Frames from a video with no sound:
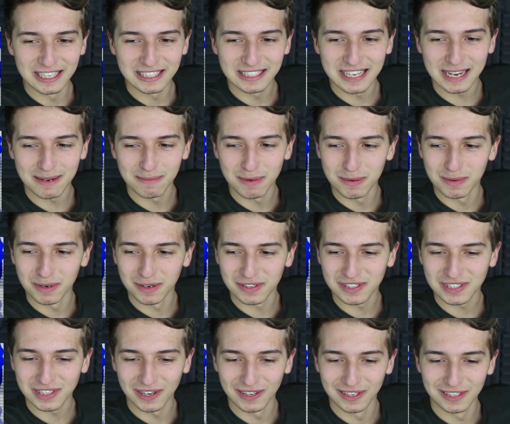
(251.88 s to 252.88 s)
let's take a moment of
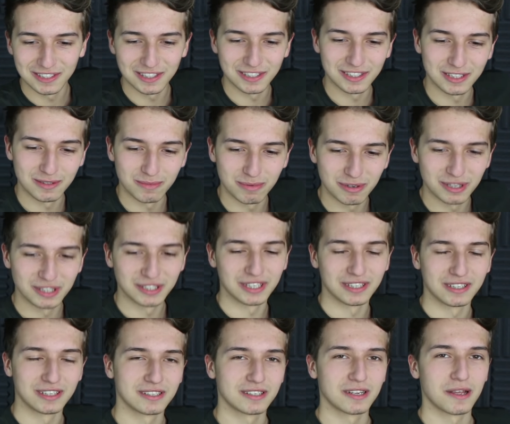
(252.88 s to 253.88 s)
silence. Let's just
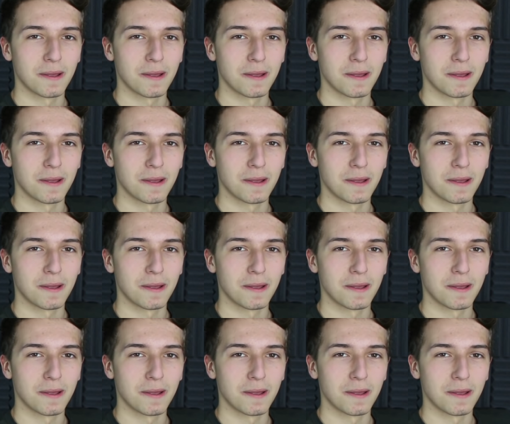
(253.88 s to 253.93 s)
appreciate this.